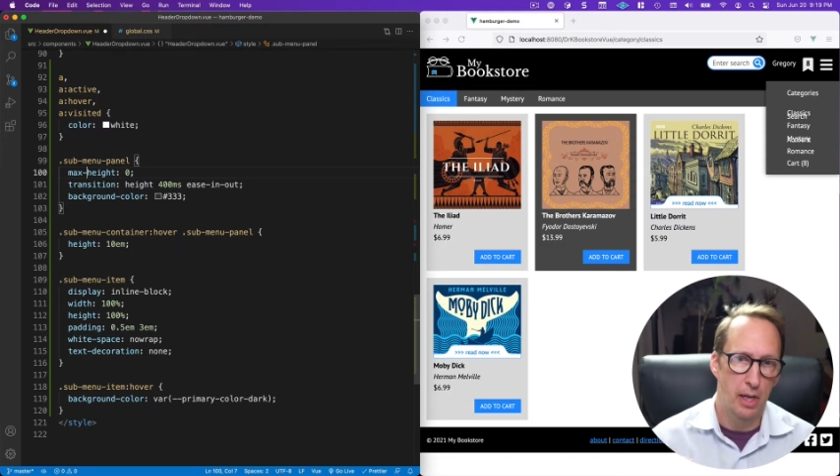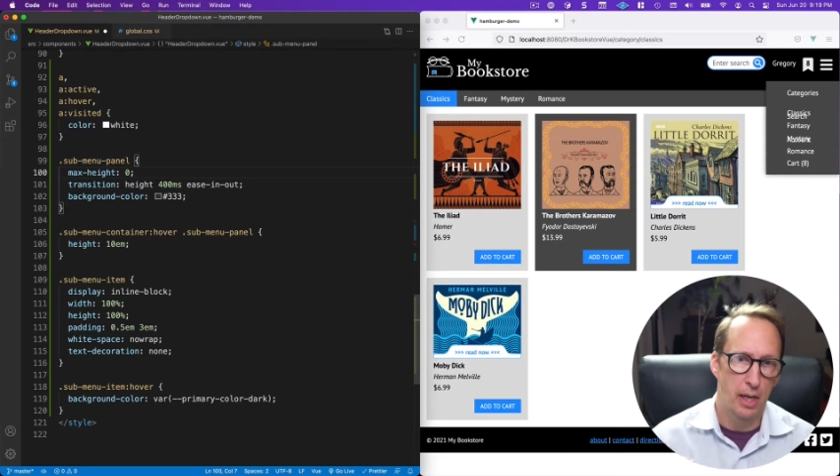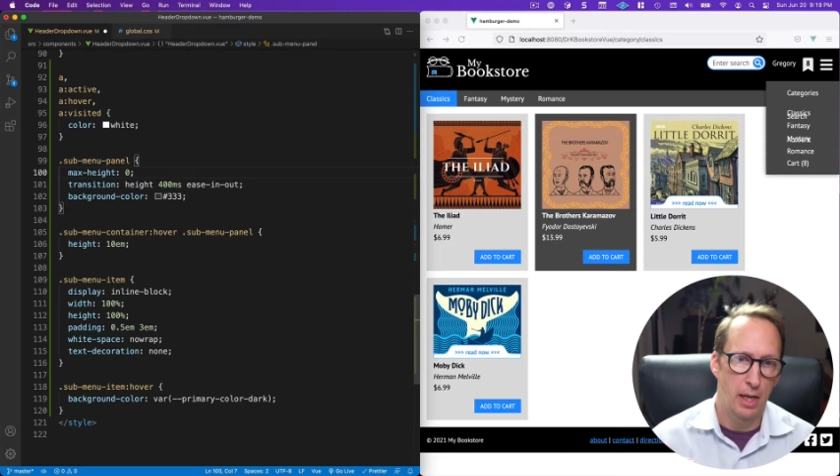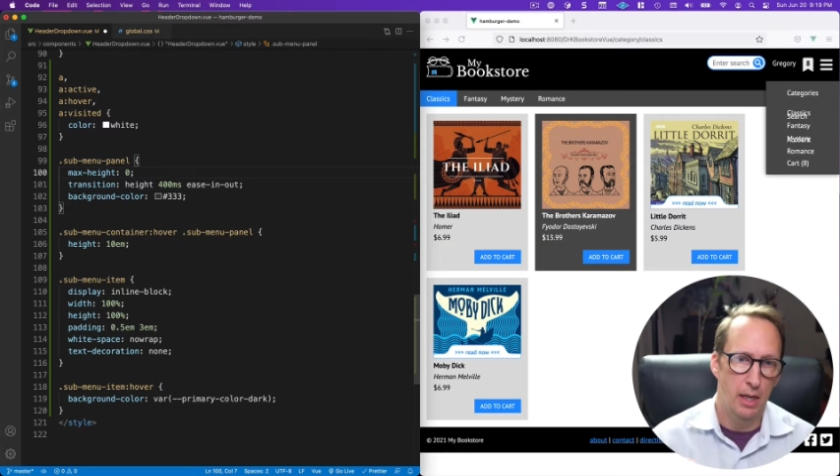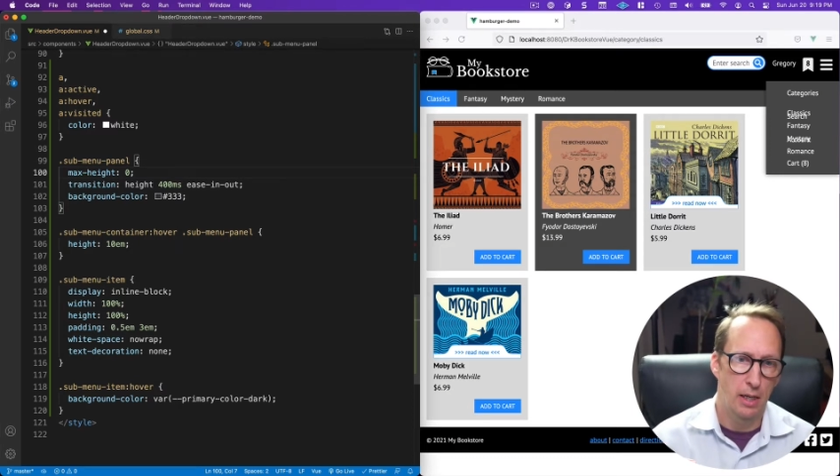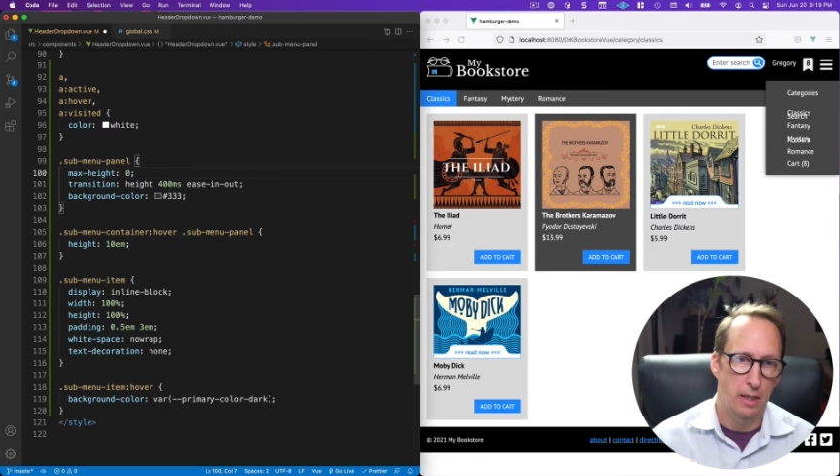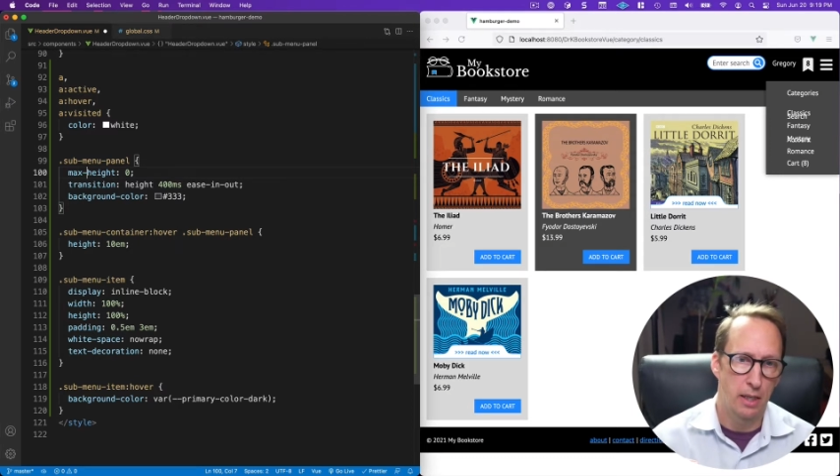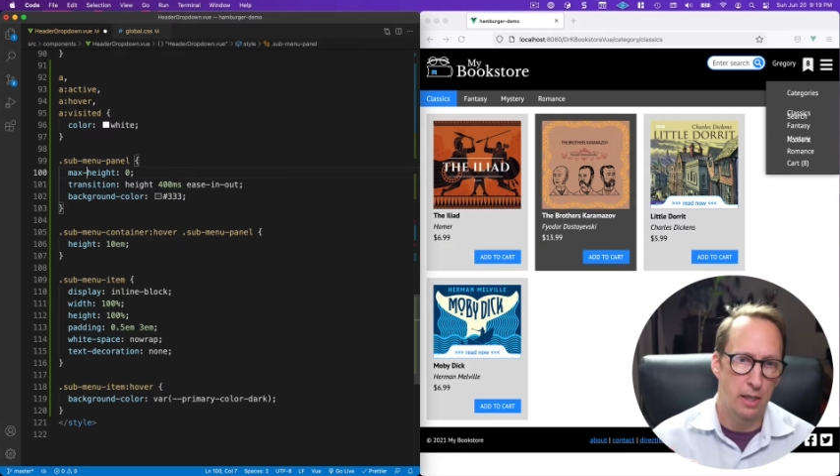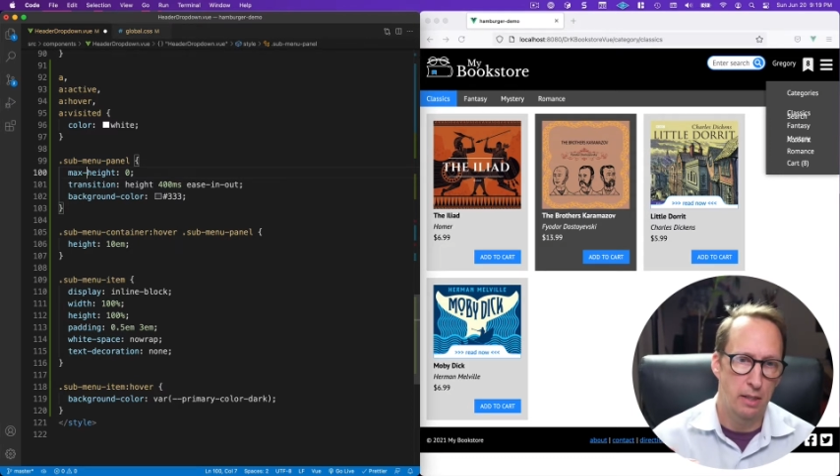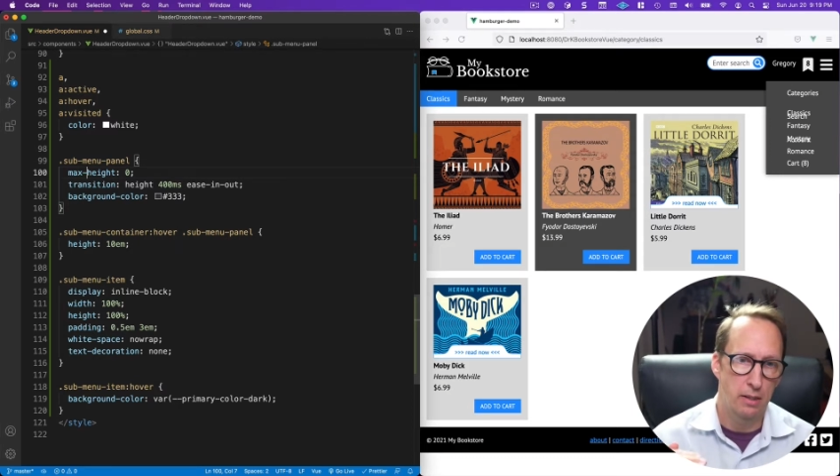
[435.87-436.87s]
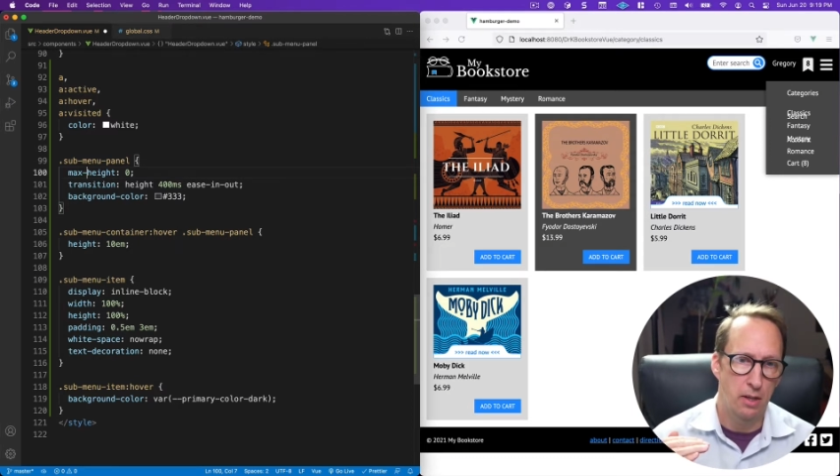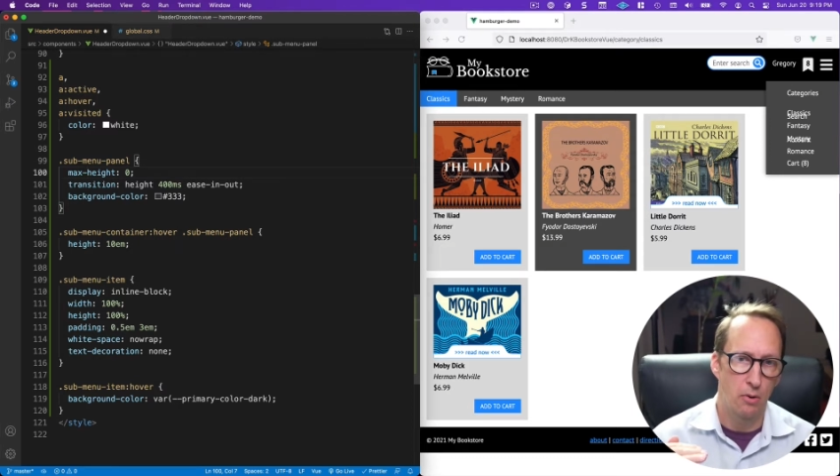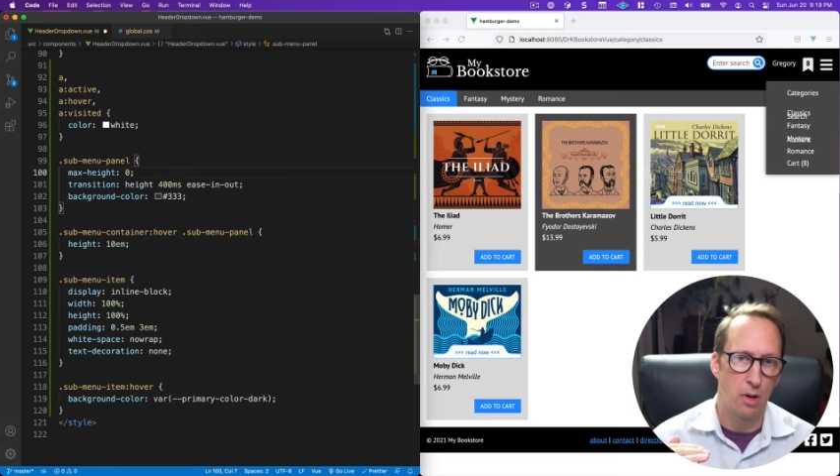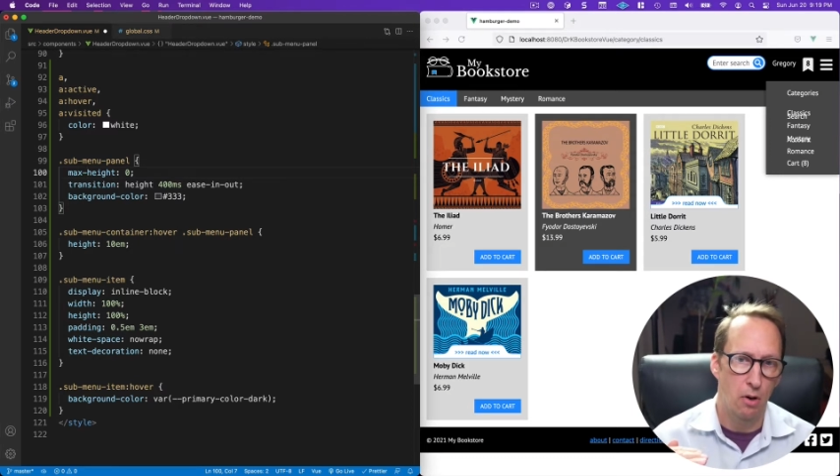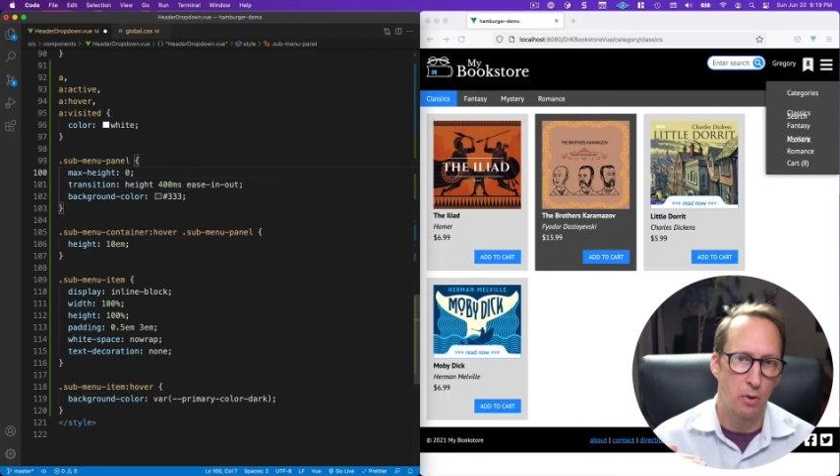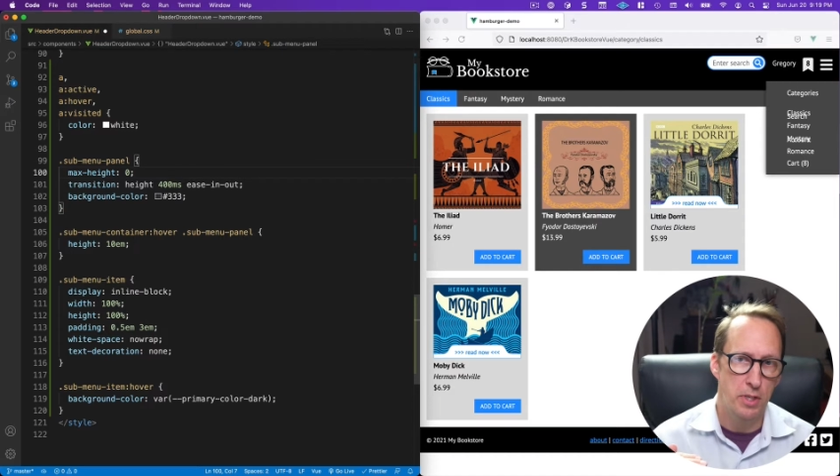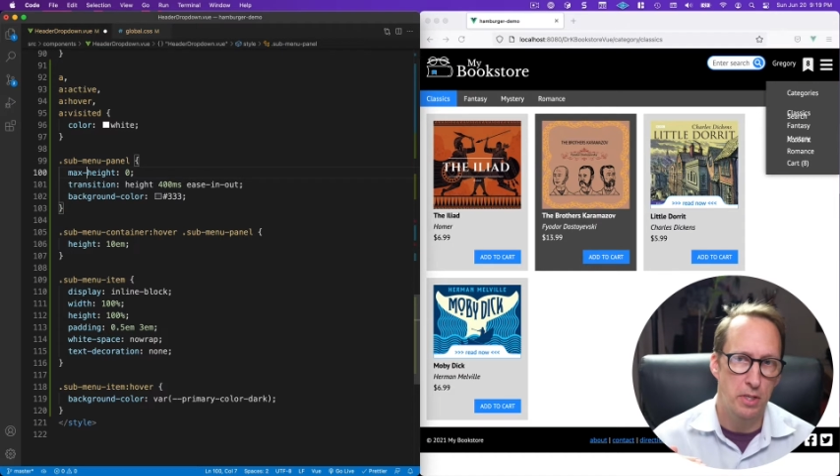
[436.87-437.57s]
and you don't always